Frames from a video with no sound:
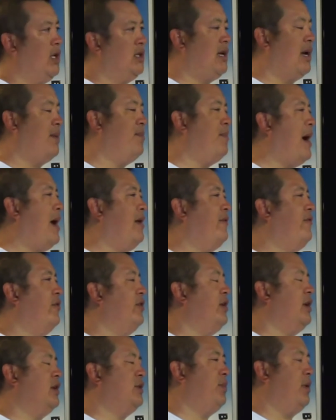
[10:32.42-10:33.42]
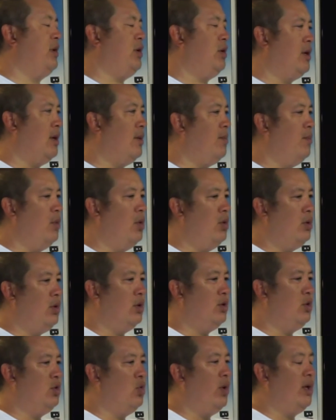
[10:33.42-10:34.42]
it's like mindfulness, but you can
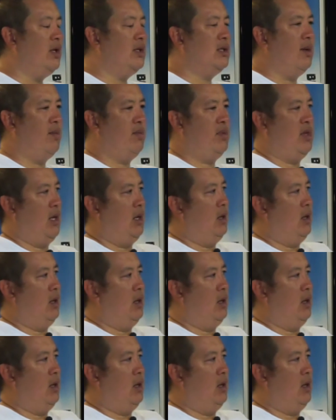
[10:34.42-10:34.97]
you're doing something.